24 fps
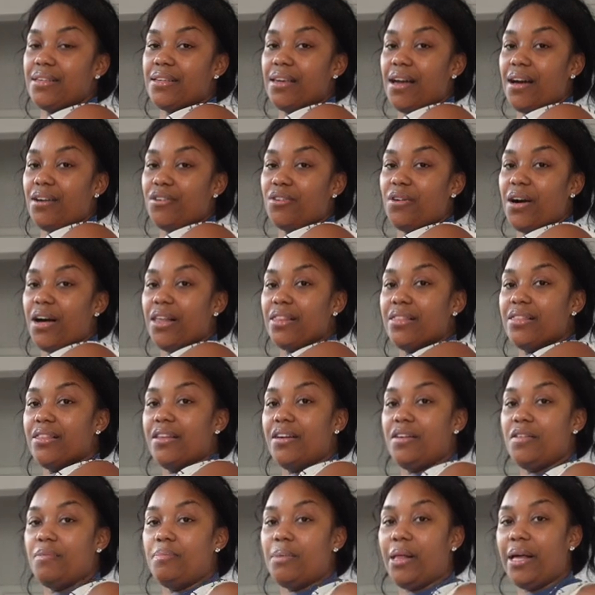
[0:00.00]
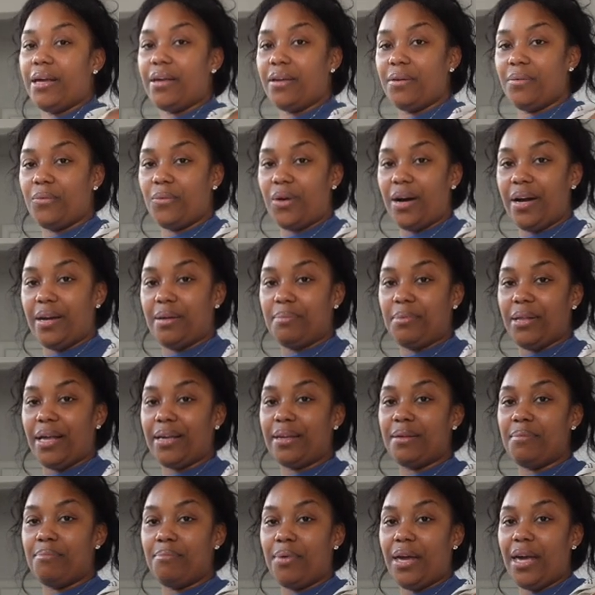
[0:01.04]
And y'all know I love black and white,
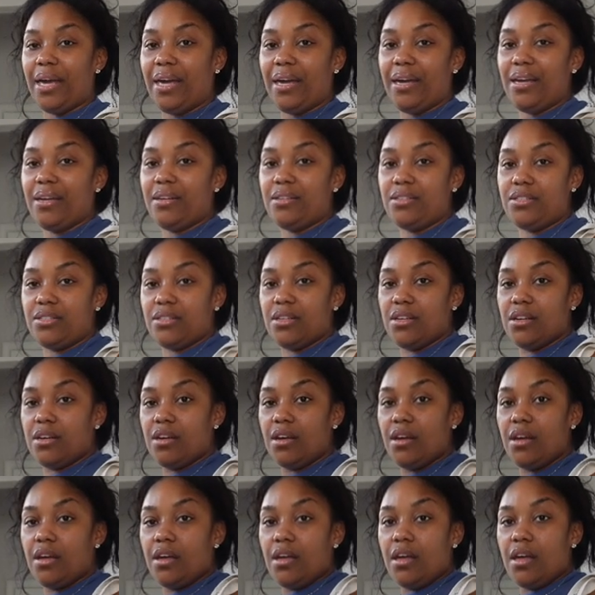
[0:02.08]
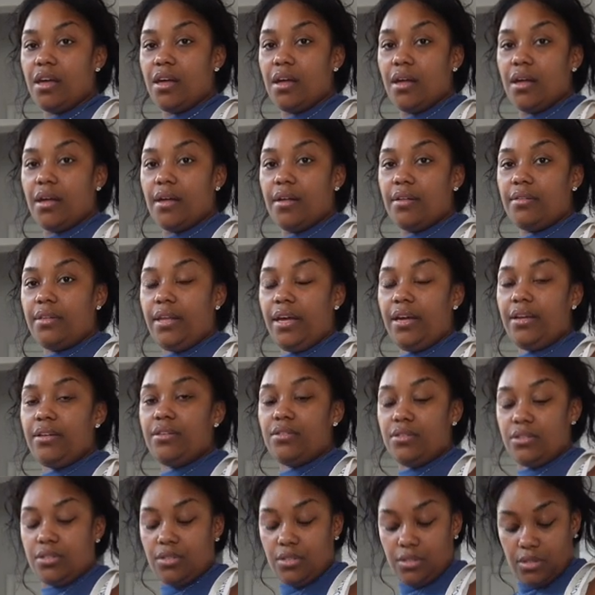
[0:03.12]
black and beige. That
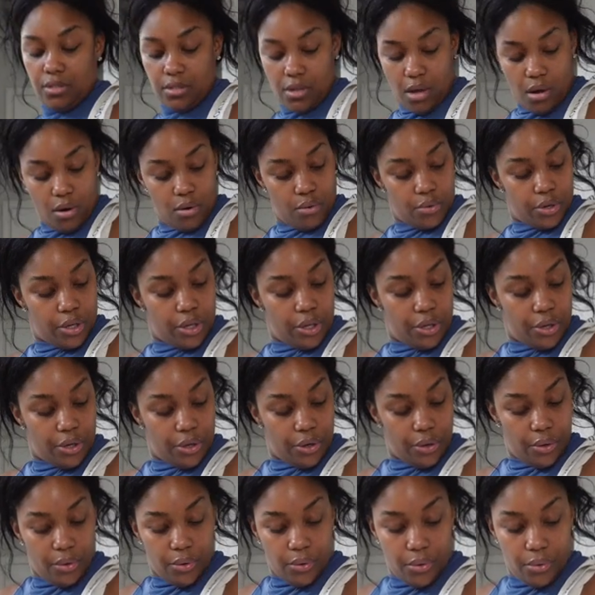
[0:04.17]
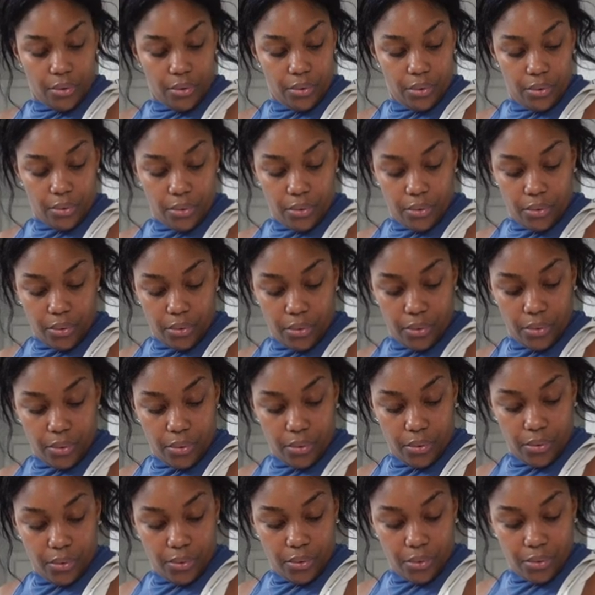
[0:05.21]
is so
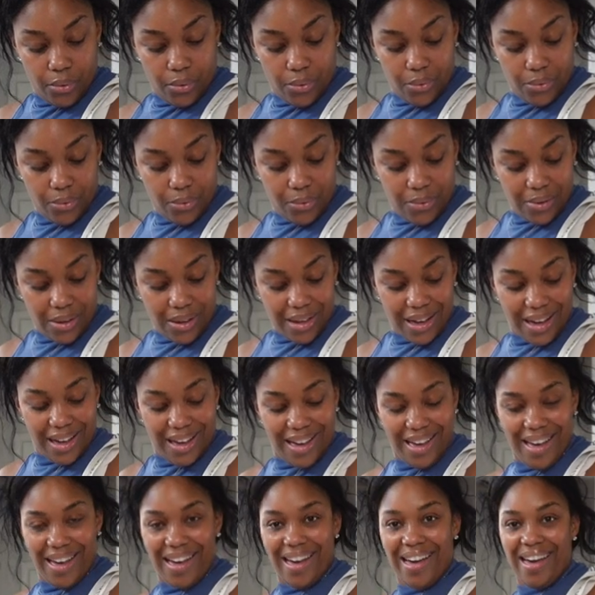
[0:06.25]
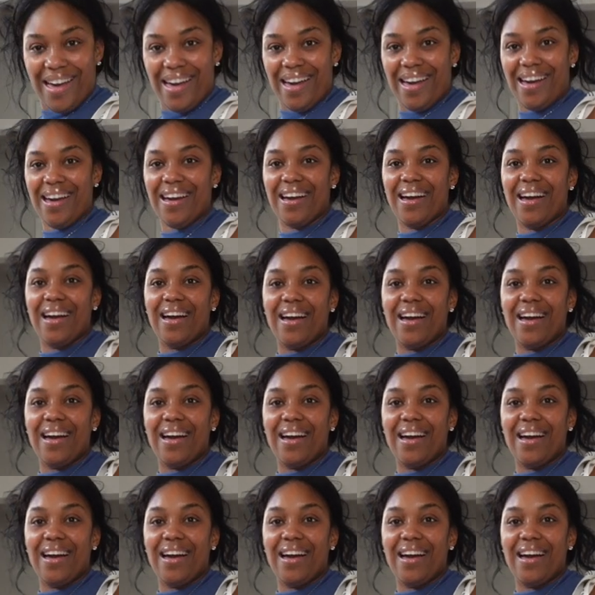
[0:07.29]
cute. Ah!